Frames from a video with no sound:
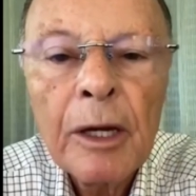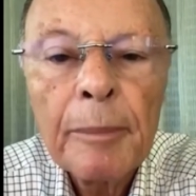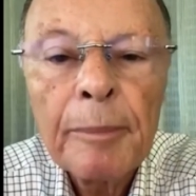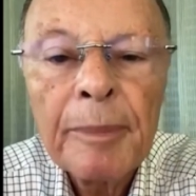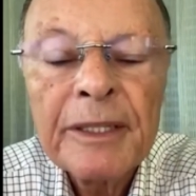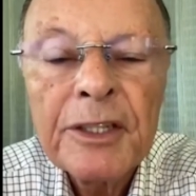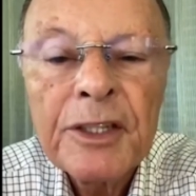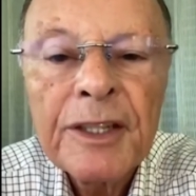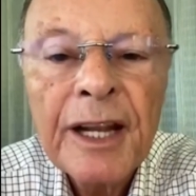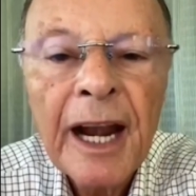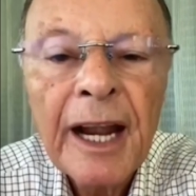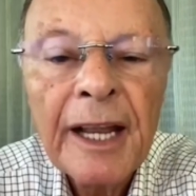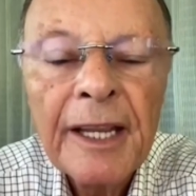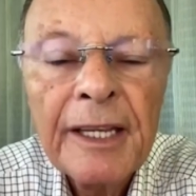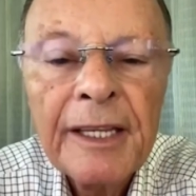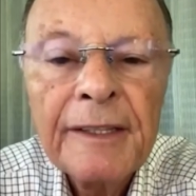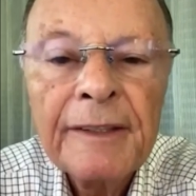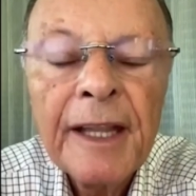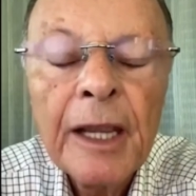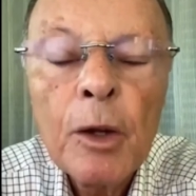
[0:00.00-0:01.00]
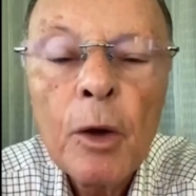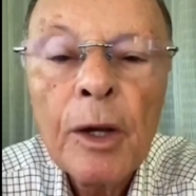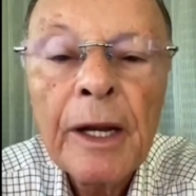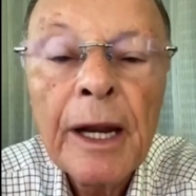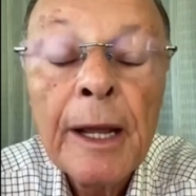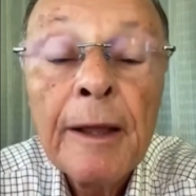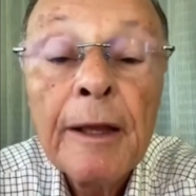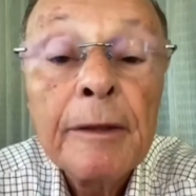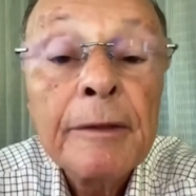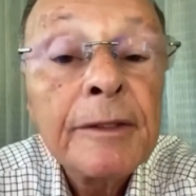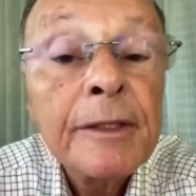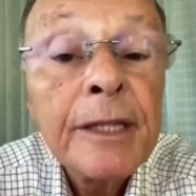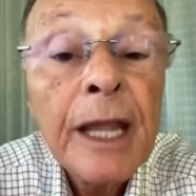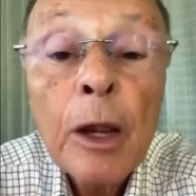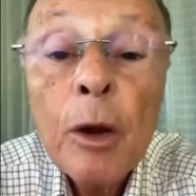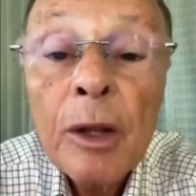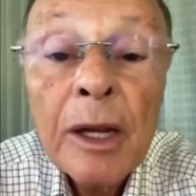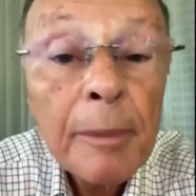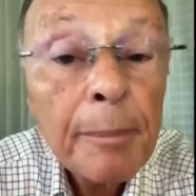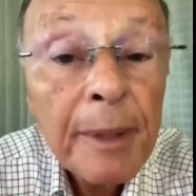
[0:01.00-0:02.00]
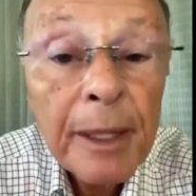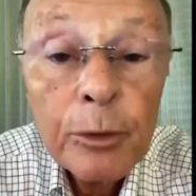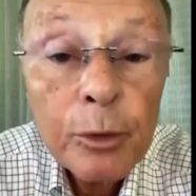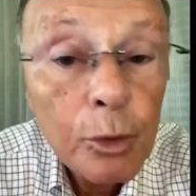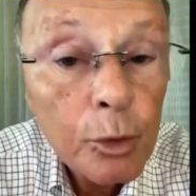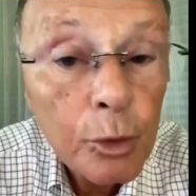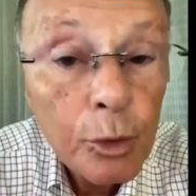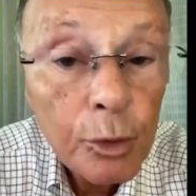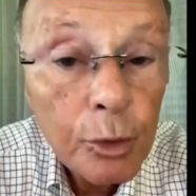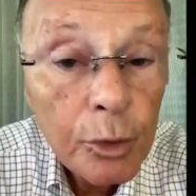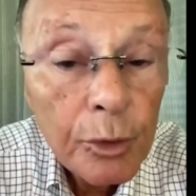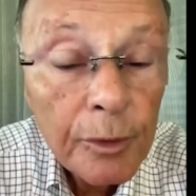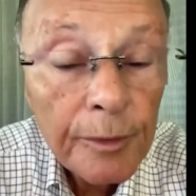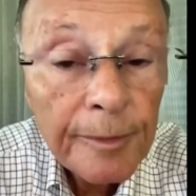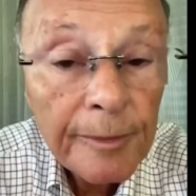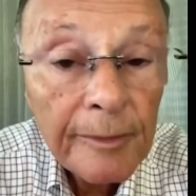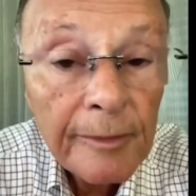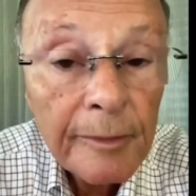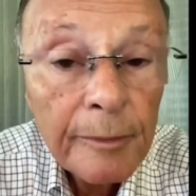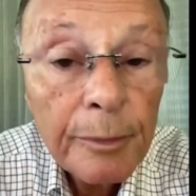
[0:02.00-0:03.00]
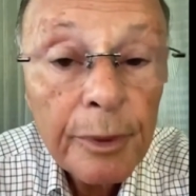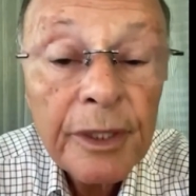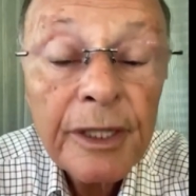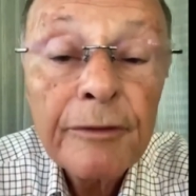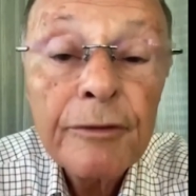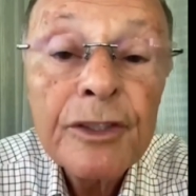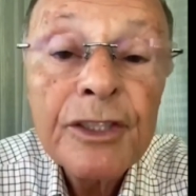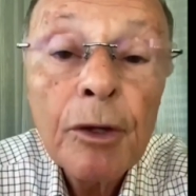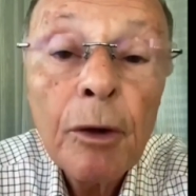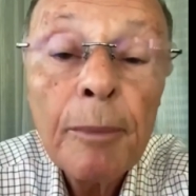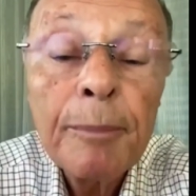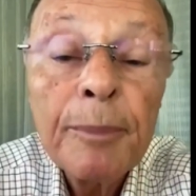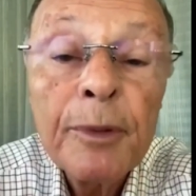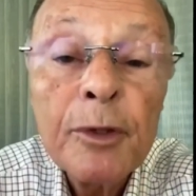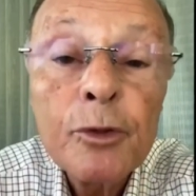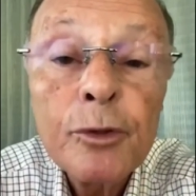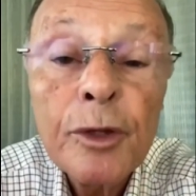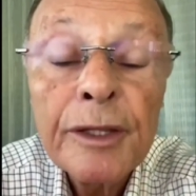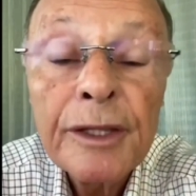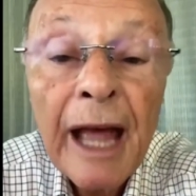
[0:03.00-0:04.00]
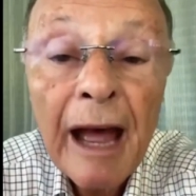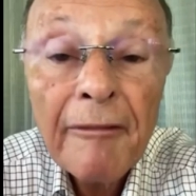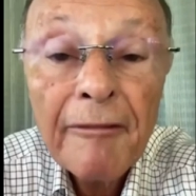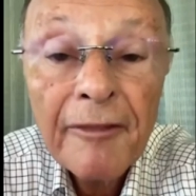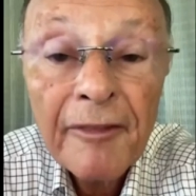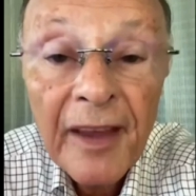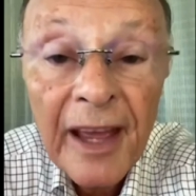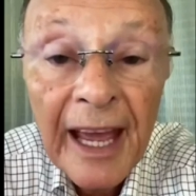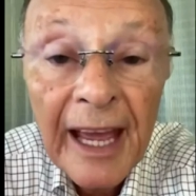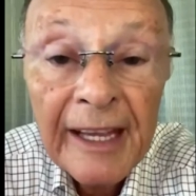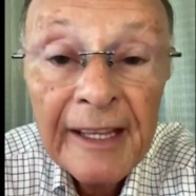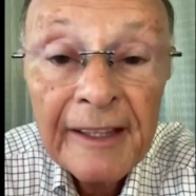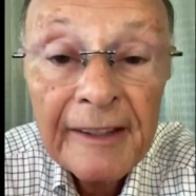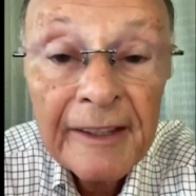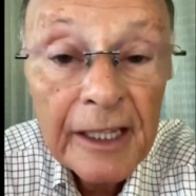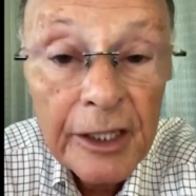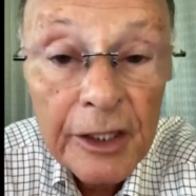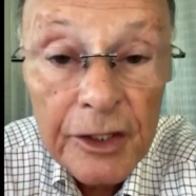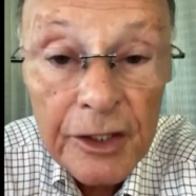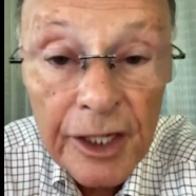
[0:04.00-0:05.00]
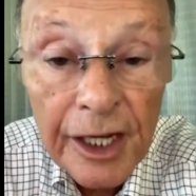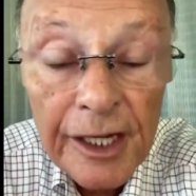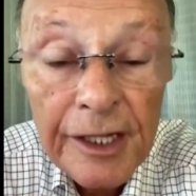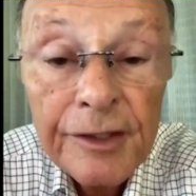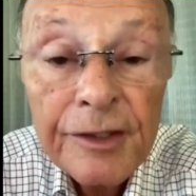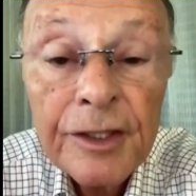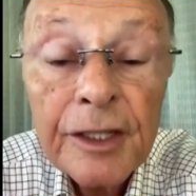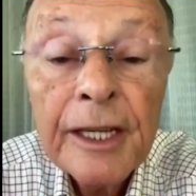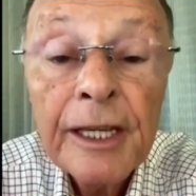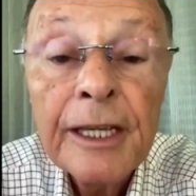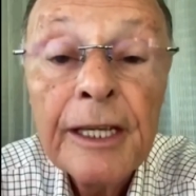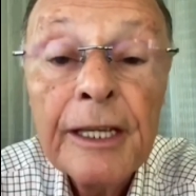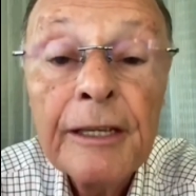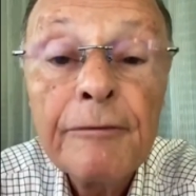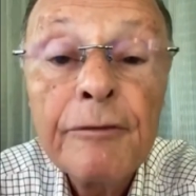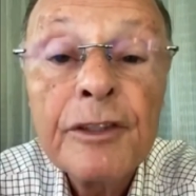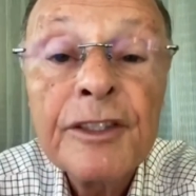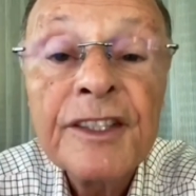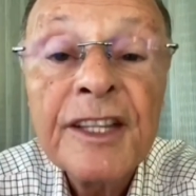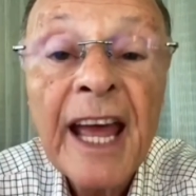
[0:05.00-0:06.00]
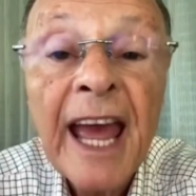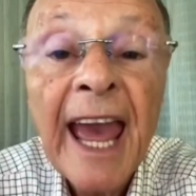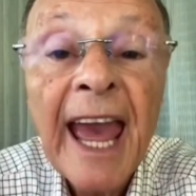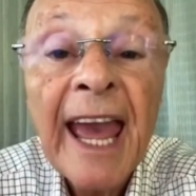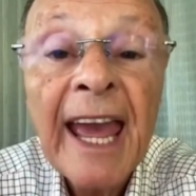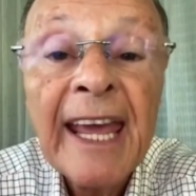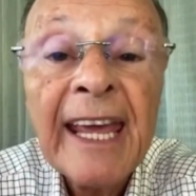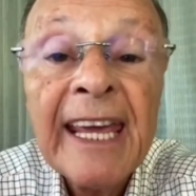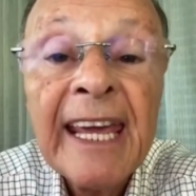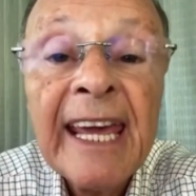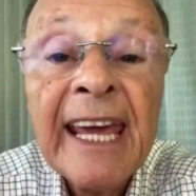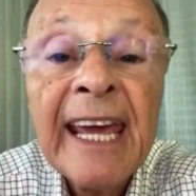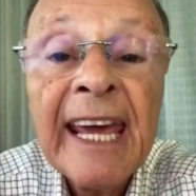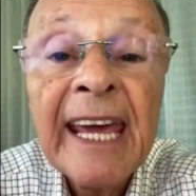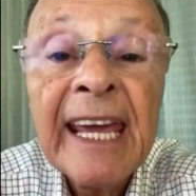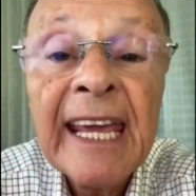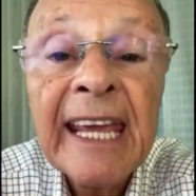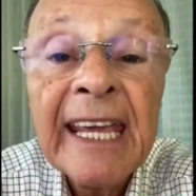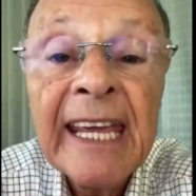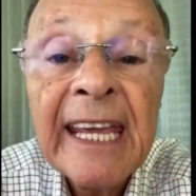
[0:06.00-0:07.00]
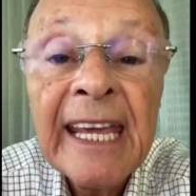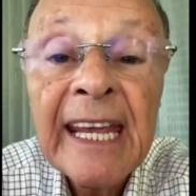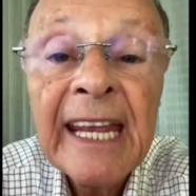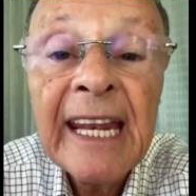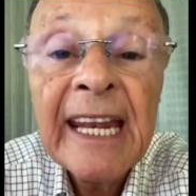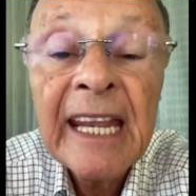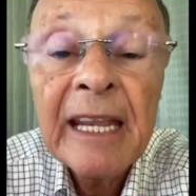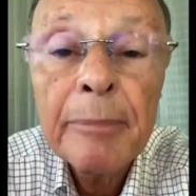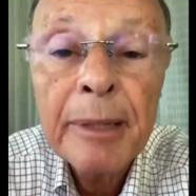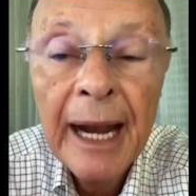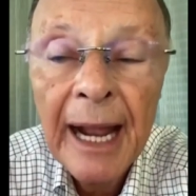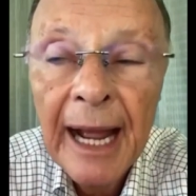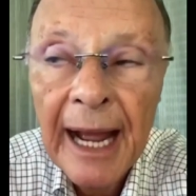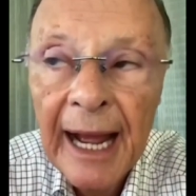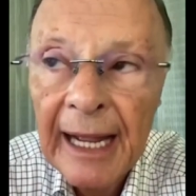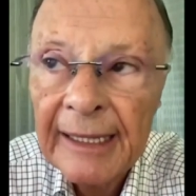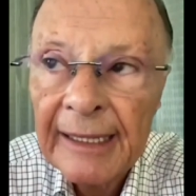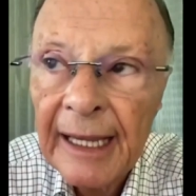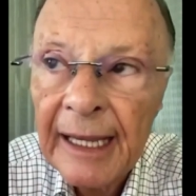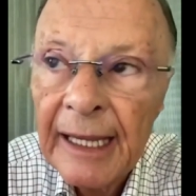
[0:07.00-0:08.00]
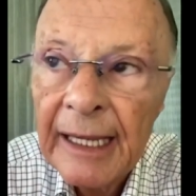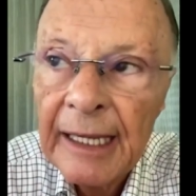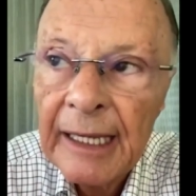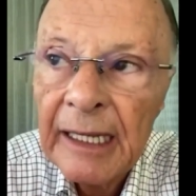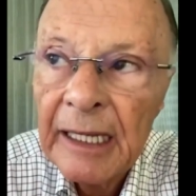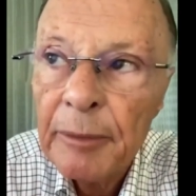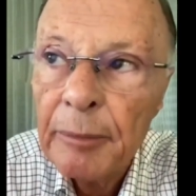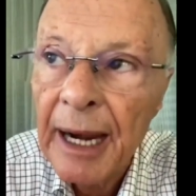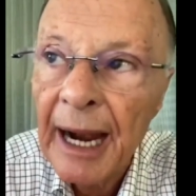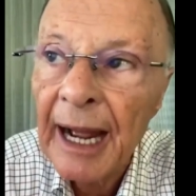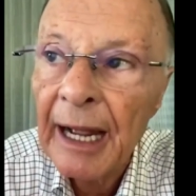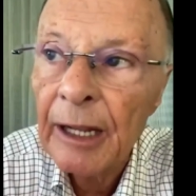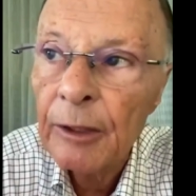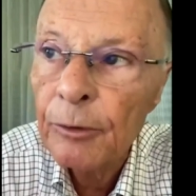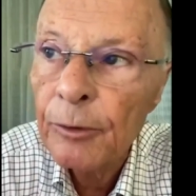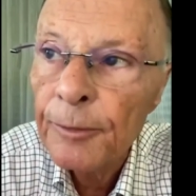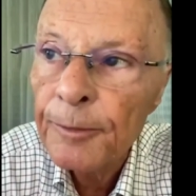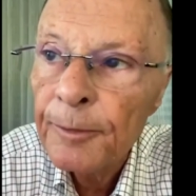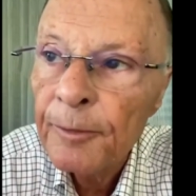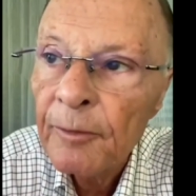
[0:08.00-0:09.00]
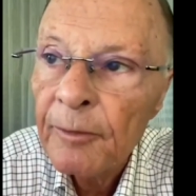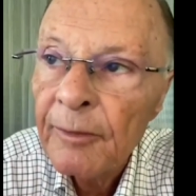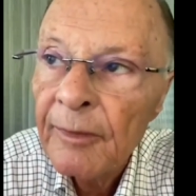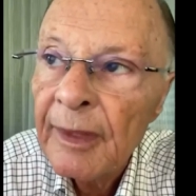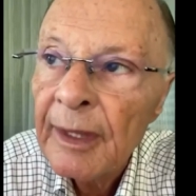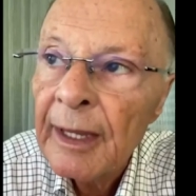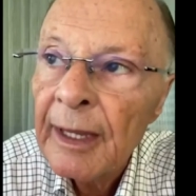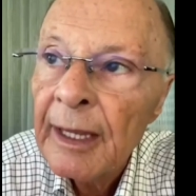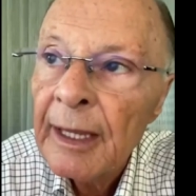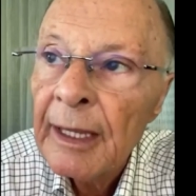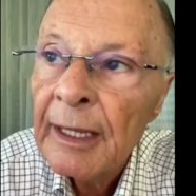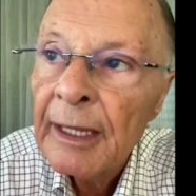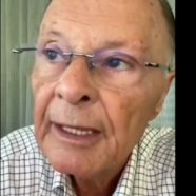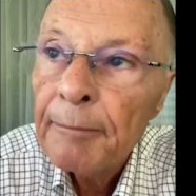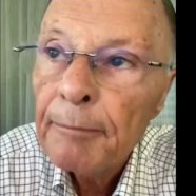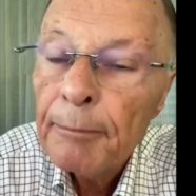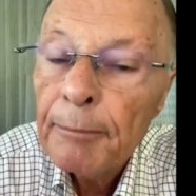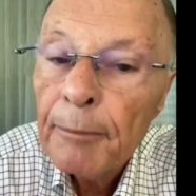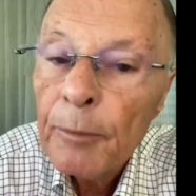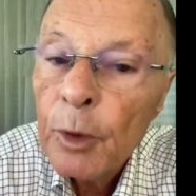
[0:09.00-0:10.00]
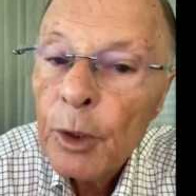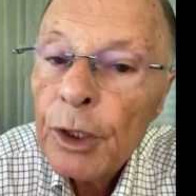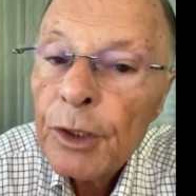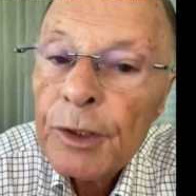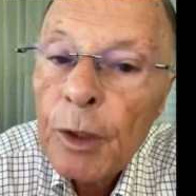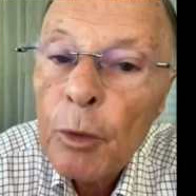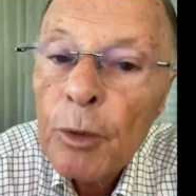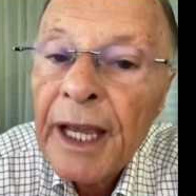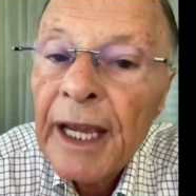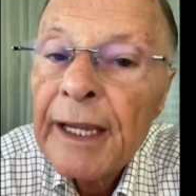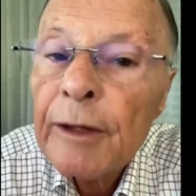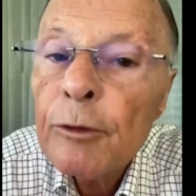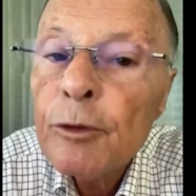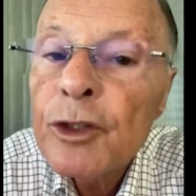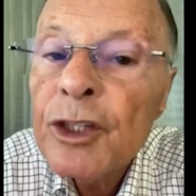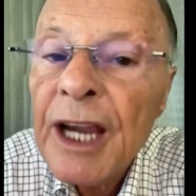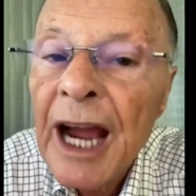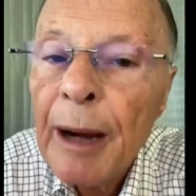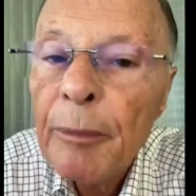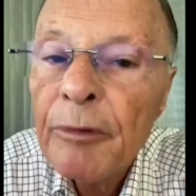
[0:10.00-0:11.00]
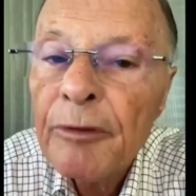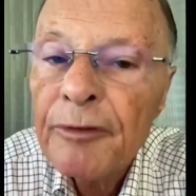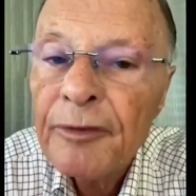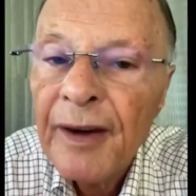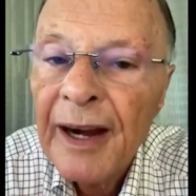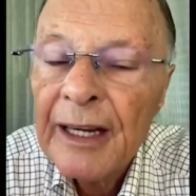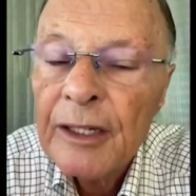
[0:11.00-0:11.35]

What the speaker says: time for everything to eat, a time to you arrange your life according, because you are intelligent and you are of faith and you have this balance in life.